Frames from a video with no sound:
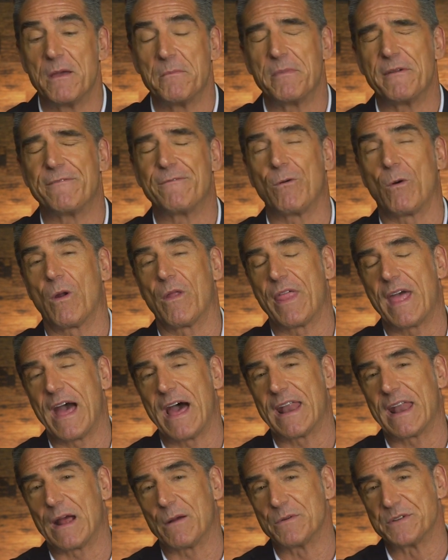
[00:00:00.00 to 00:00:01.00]
Before
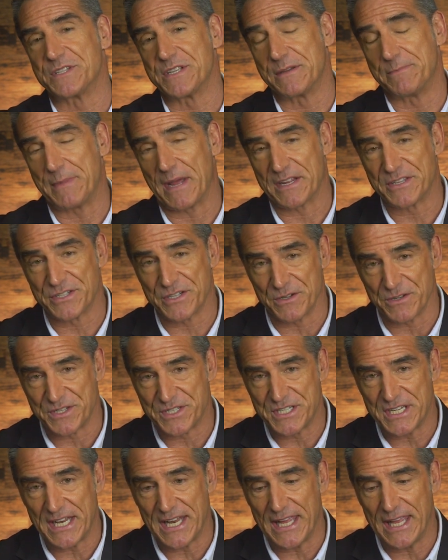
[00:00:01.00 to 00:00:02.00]
that, I was in Mexico
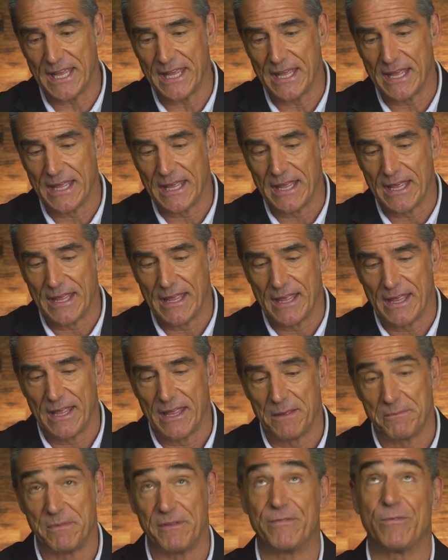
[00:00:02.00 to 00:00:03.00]
City.
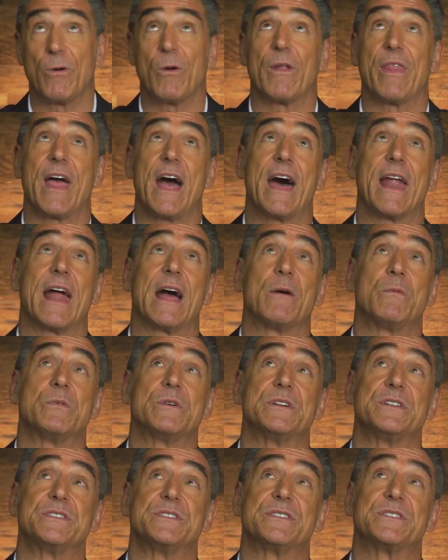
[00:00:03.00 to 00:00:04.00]
Before that, I
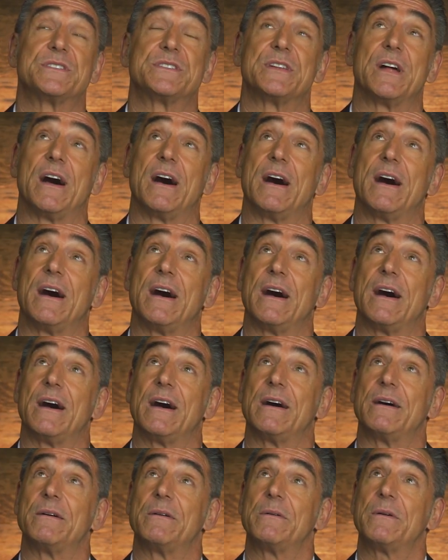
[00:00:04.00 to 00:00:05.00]
was,
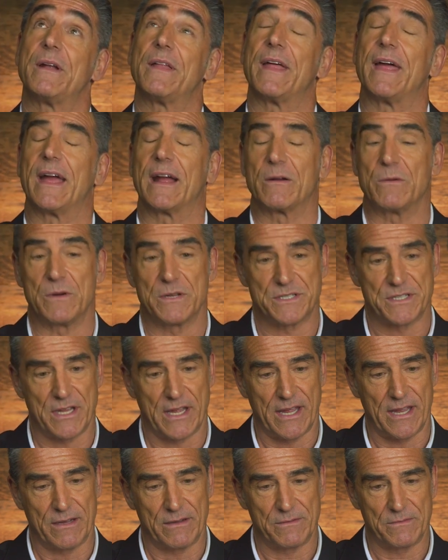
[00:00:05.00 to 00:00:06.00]
where the heck was
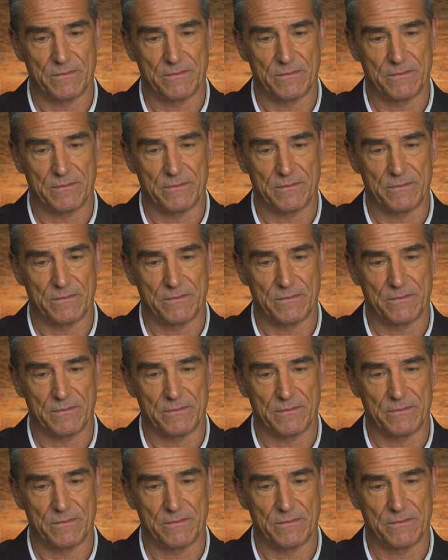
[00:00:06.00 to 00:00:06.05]
I?